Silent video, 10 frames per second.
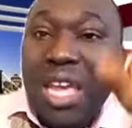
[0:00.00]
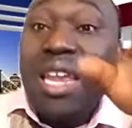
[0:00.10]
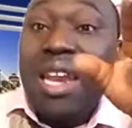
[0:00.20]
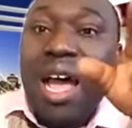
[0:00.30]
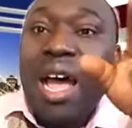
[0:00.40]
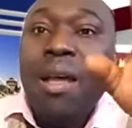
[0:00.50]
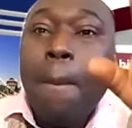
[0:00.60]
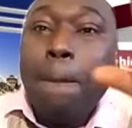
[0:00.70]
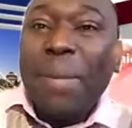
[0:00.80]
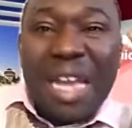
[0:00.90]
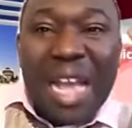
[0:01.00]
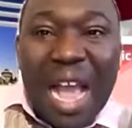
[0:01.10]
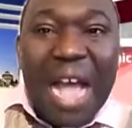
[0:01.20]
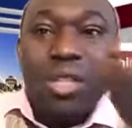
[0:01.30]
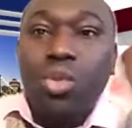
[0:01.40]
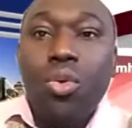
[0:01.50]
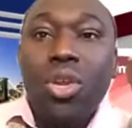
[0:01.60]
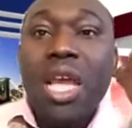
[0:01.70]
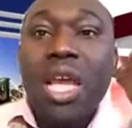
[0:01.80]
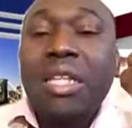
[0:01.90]
in her began to
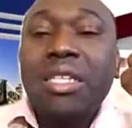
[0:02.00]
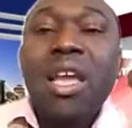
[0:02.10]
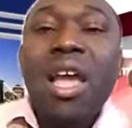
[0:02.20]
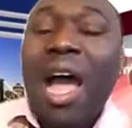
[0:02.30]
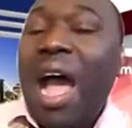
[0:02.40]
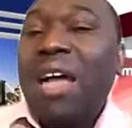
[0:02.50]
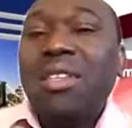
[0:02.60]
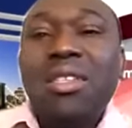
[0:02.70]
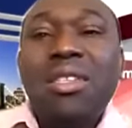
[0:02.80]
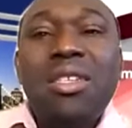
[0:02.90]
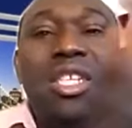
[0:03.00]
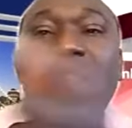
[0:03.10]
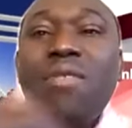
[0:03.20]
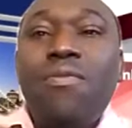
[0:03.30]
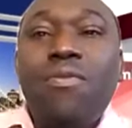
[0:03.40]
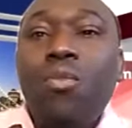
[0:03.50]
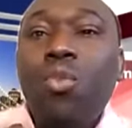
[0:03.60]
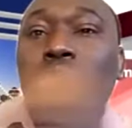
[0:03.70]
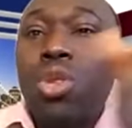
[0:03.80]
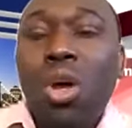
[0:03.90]
react. And she
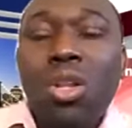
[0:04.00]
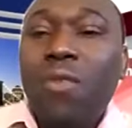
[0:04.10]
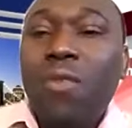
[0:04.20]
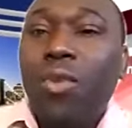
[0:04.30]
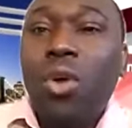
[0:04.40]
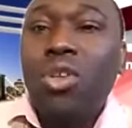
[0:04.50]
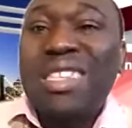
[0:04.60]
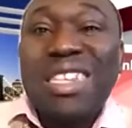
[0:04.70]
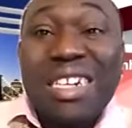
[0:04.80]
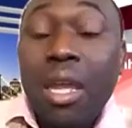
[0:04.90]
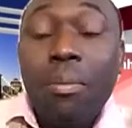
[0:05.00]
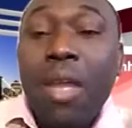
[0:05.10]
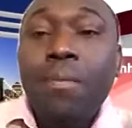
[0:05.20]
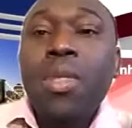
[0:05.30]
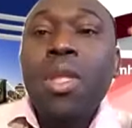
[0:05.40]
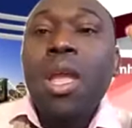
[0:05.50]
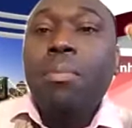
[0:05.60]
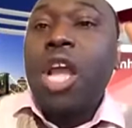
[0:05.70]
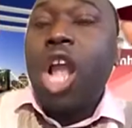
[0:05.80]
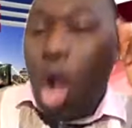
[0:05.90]
was on the floor screaming,
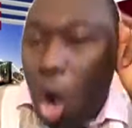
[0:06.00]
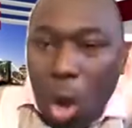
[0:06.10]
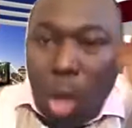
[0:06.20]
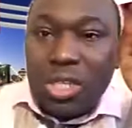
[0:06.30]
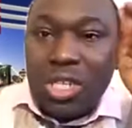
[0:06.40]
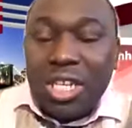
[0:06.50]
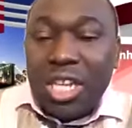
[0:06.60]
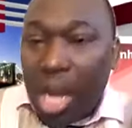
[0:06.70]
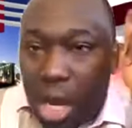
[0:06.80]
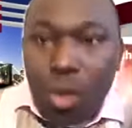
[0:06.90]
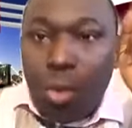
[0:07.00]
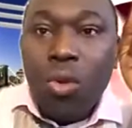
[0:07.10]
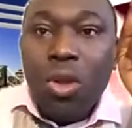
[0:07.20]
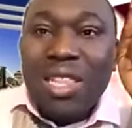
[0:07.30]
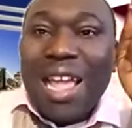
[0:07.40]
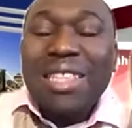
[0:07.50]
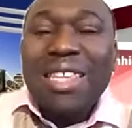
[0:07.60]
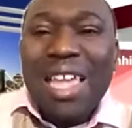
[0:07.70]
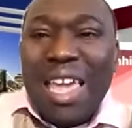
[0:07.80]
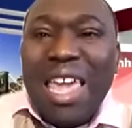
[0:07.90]
because she knew that
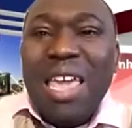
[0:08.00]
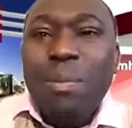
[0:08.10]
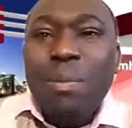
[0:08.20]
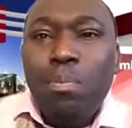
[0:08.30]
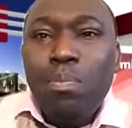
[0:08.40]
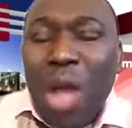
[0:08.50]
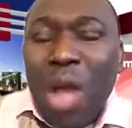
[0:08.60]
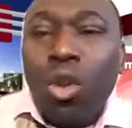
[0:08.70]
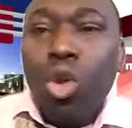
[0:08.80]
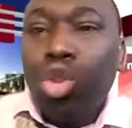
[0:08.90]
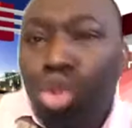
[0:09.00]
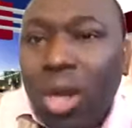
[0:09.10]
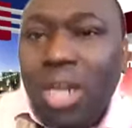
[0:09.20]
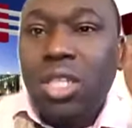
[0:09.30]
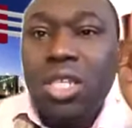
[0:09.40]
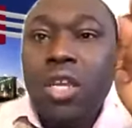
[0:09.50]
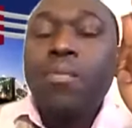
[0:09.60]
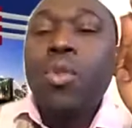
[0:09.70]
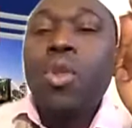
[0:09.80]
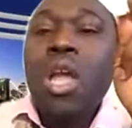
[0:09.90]
an authority
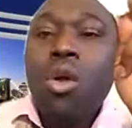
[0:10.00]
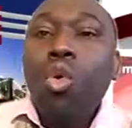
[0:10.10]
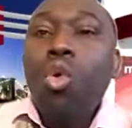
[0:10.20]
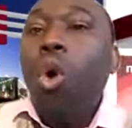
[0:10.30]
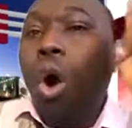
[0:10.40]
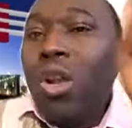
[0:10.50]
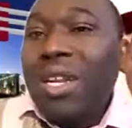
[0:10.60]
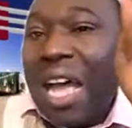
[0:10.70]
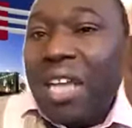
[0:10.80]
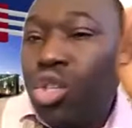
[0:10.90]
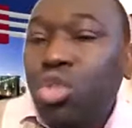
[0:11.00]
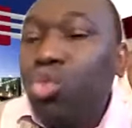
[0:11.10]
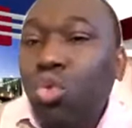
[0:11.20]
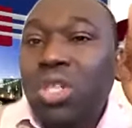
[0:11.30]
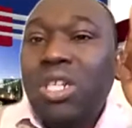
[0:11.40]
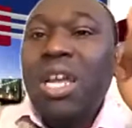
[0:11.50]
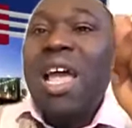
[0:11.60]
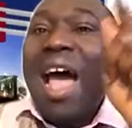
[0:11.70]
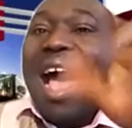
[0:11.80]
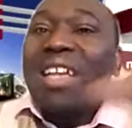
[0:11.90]
who understood
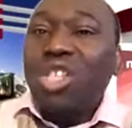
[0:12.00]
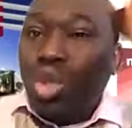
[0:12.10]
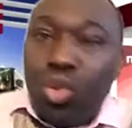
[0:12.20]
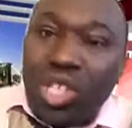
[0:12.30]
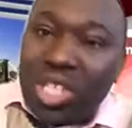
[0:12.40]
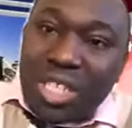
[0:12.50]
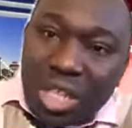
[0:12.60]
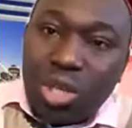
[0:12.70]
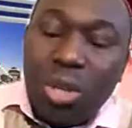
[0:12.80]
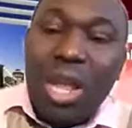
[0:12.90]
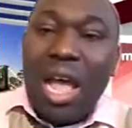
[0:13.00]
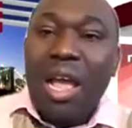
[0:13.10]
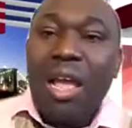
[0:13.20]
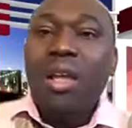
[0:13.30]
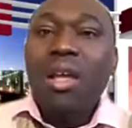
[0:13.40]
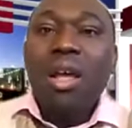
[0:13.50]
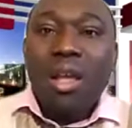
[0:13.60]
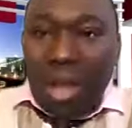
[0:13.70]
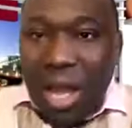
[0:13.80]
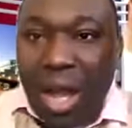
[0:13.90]
her jurisdiction
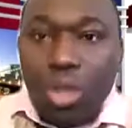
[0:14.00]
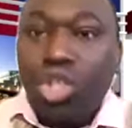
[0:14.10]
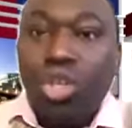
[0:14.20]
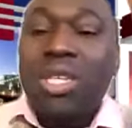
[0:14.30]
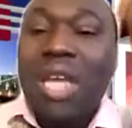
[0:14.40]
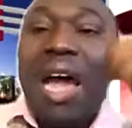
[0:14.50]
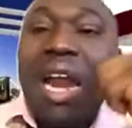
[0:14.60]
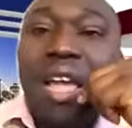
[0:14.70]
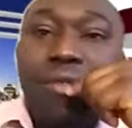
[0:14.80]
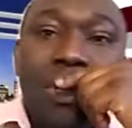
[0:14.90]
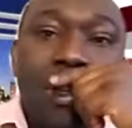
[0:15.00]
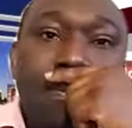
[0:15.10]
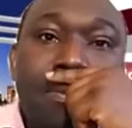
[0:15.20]
just arrived.